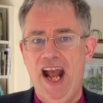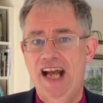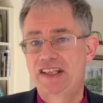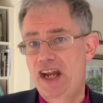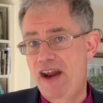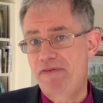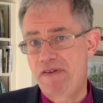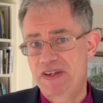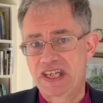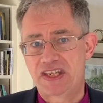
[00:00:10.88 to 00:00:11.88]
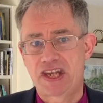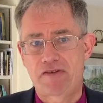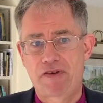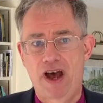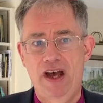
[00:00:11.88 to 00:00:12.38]
And on every visit so
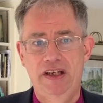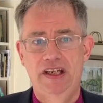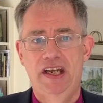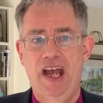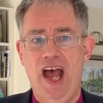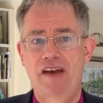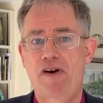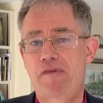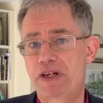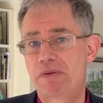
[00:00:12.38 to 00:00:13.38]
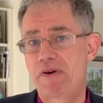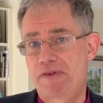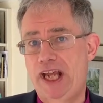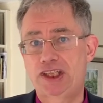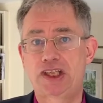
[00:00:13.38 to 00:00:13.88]
far, I've offered a
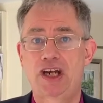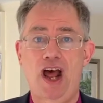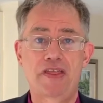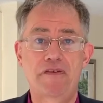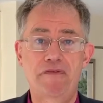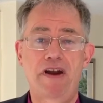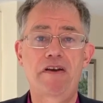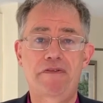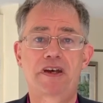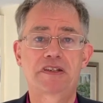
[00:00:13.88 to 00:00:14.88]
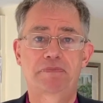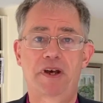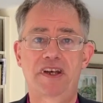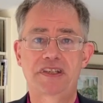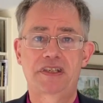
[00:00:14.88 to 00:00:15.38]
reflection on the very first
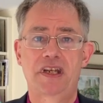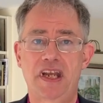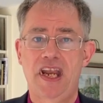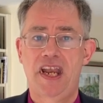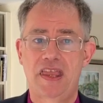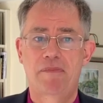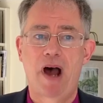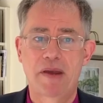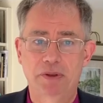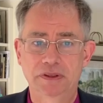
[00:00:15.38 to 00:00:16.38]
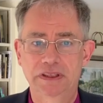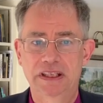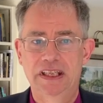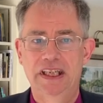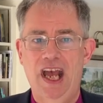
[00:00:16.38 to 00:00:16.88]
verse in the Bible,
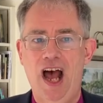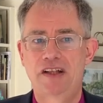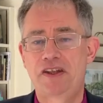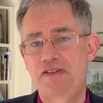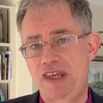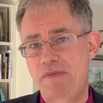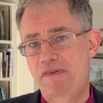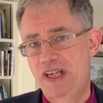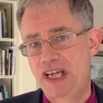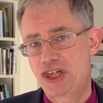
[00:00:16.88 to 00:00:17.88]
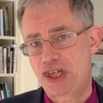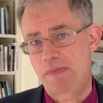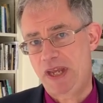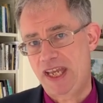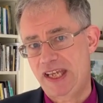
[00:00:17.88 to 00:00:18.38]
on the theme of leadership
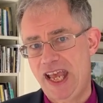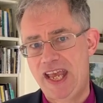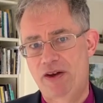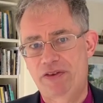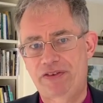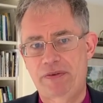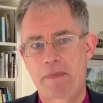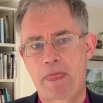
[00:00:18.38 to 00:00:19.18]
in chaos.